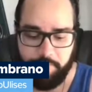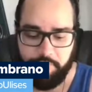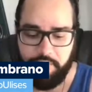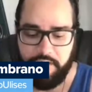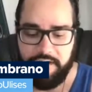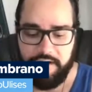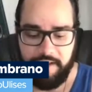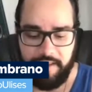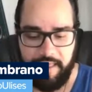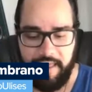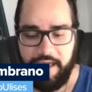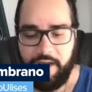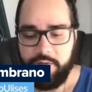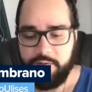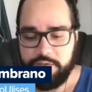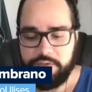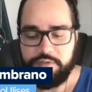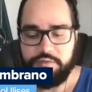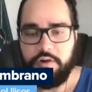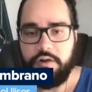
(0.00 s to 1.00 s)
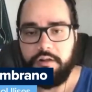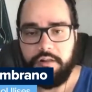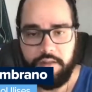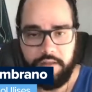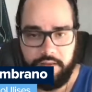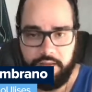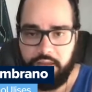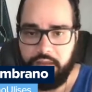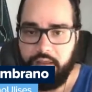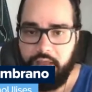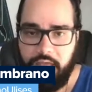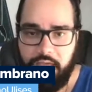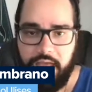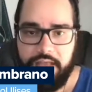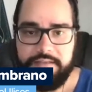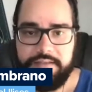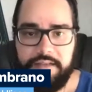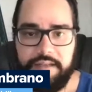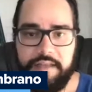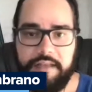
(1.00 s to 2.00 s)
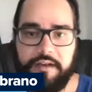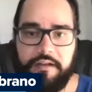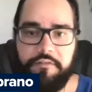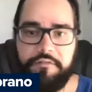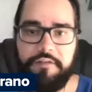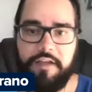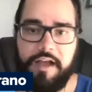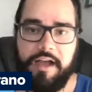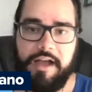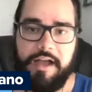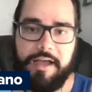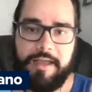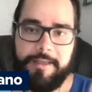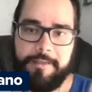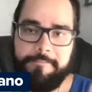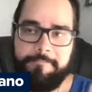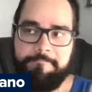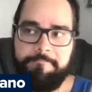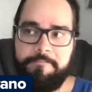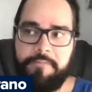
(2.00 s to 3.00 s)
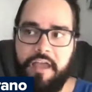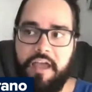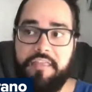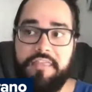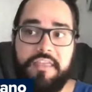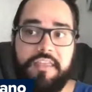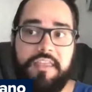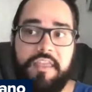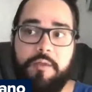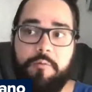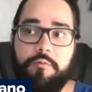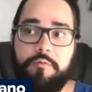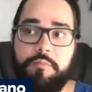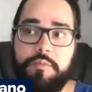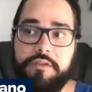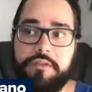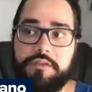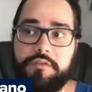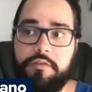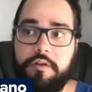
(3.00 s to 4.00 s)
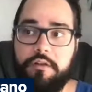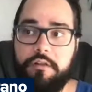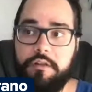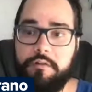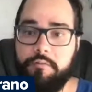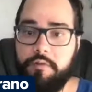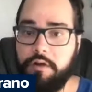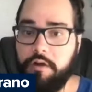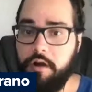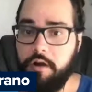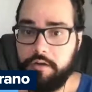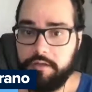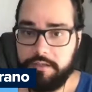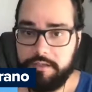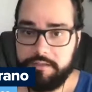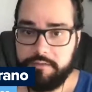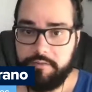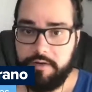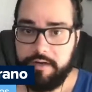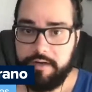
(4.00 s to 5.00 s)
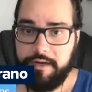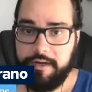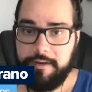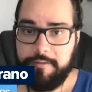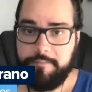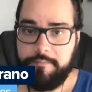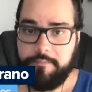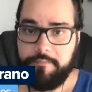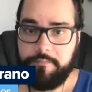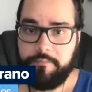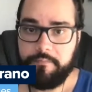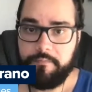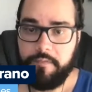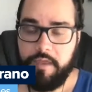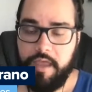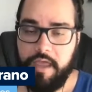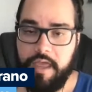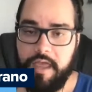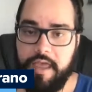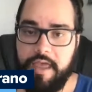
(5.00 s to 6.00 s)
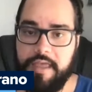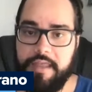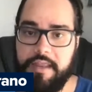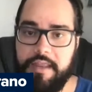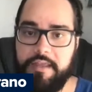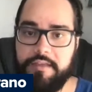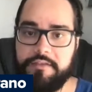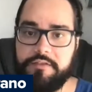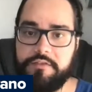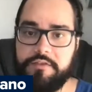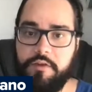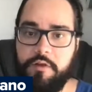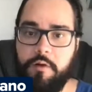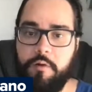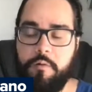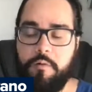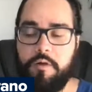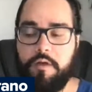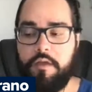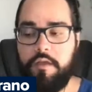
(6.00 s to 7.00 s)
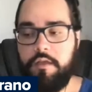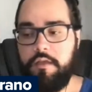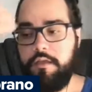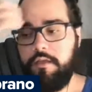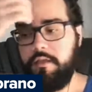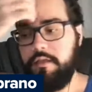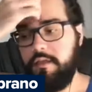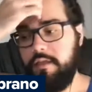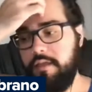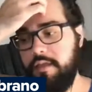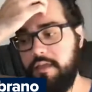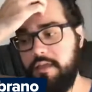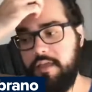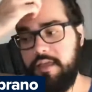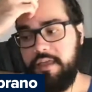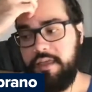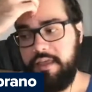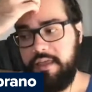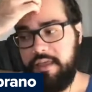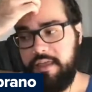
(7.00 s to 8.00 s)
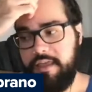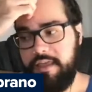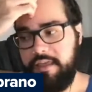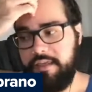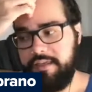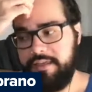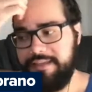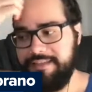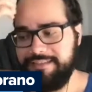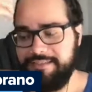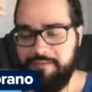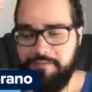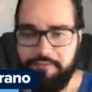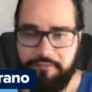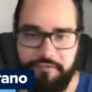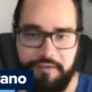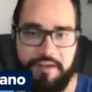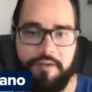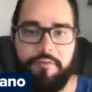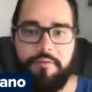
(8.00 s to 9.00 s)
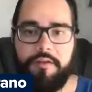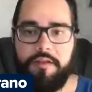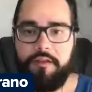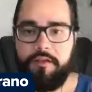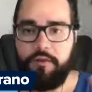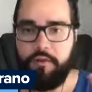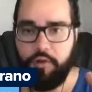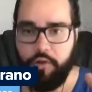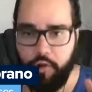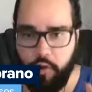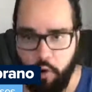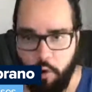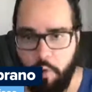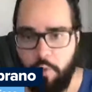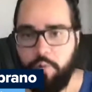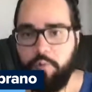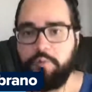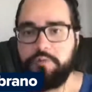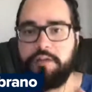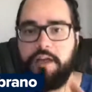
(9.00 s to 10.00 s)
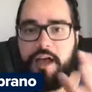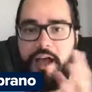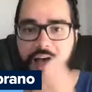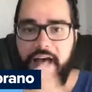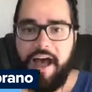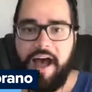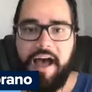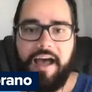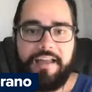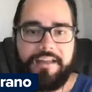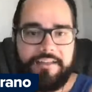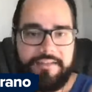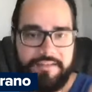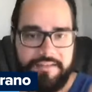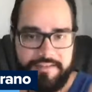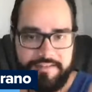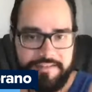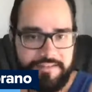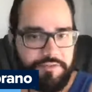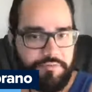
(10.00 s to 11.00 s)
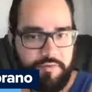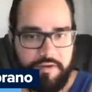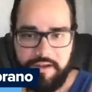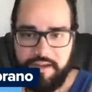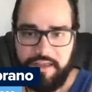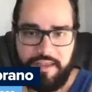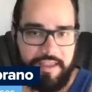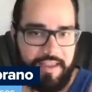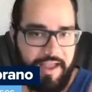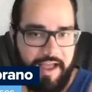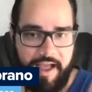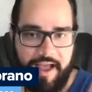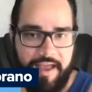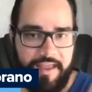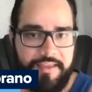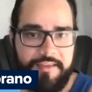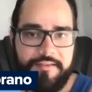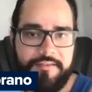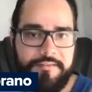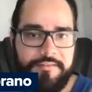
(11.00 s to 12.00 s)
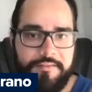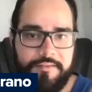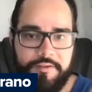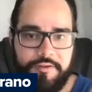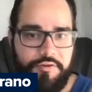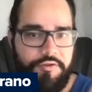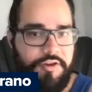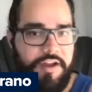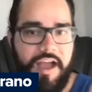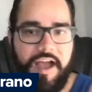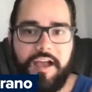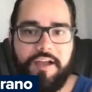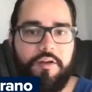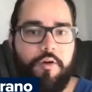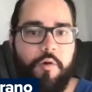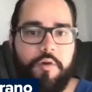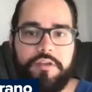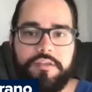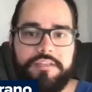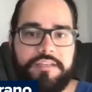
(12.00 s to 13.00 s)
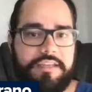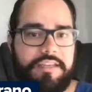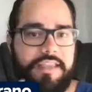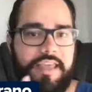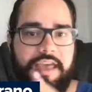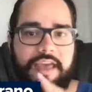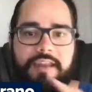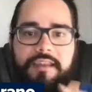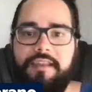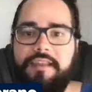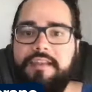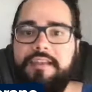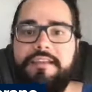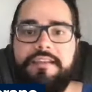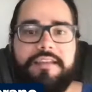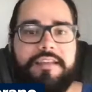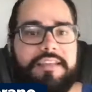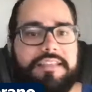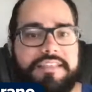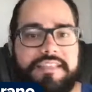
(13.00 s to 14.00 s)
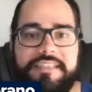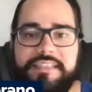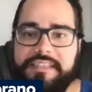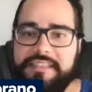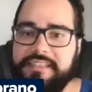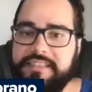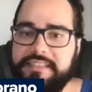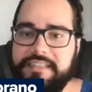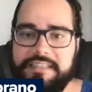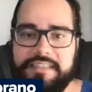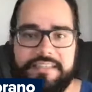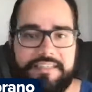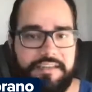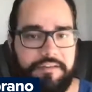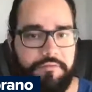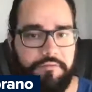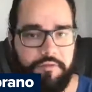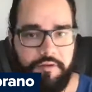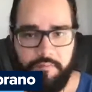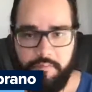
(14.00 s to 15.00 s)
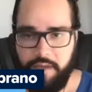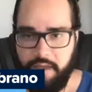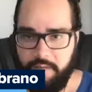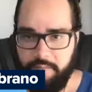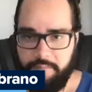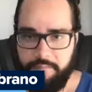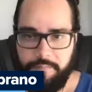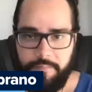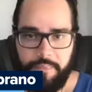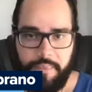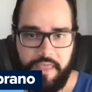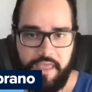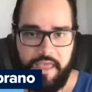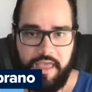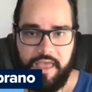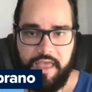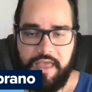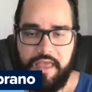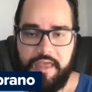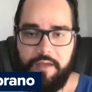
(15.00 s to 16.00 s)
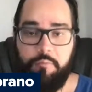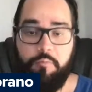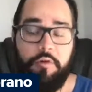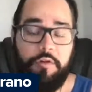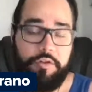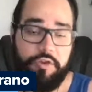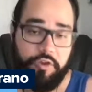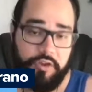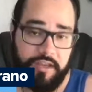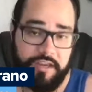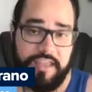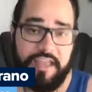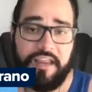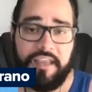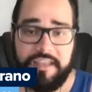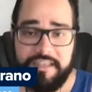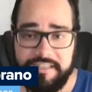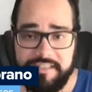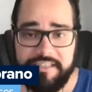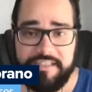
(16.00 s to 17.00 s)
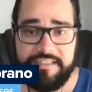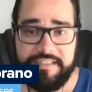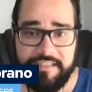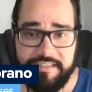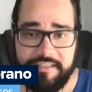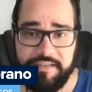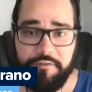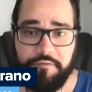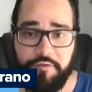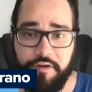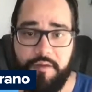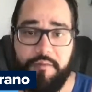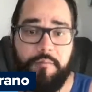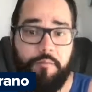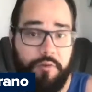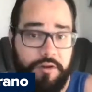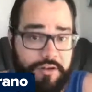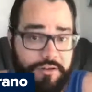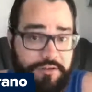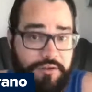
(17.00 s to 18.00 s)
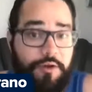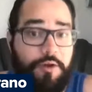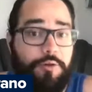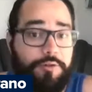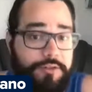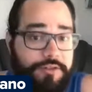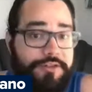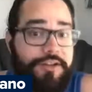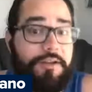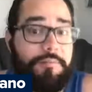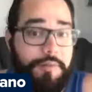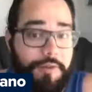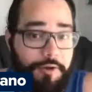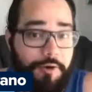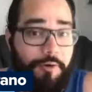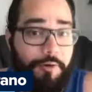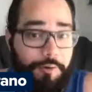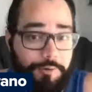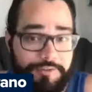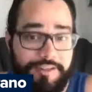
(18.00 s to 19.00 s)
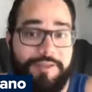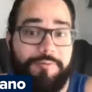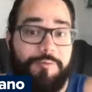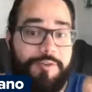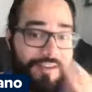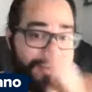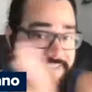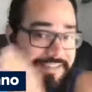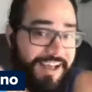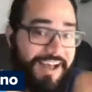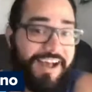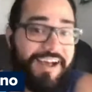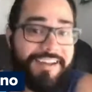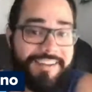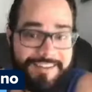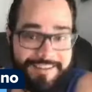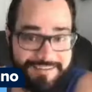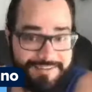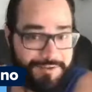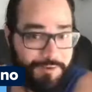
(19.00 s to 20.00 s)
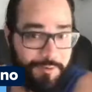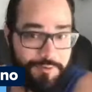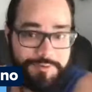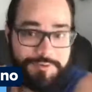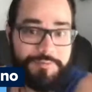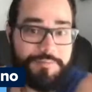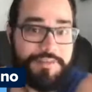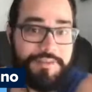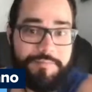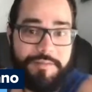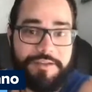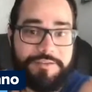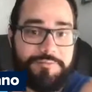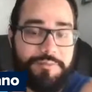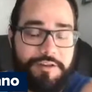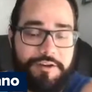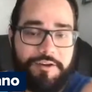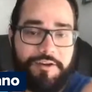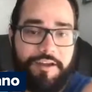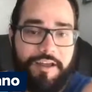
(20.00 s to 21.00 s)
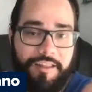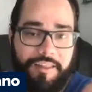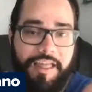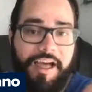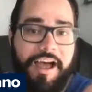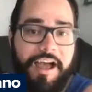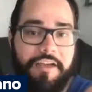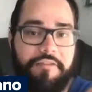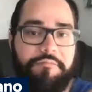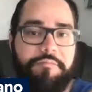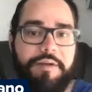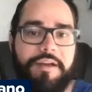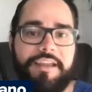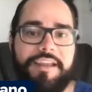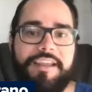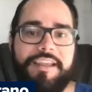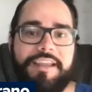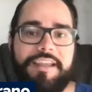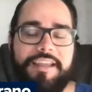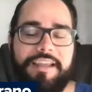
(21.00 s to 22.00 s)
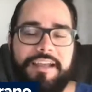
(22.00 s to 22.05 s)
Brandon Lowe struggling as a leadoff guy, I think he would be struggling regardless right now. And so he's a very cold, hot, streaky guy. You're not going to get consistency from him. And well, you can get consistency from him when he's cold. He's going to be cold. And when he's hot, he's going to be the best player alive. But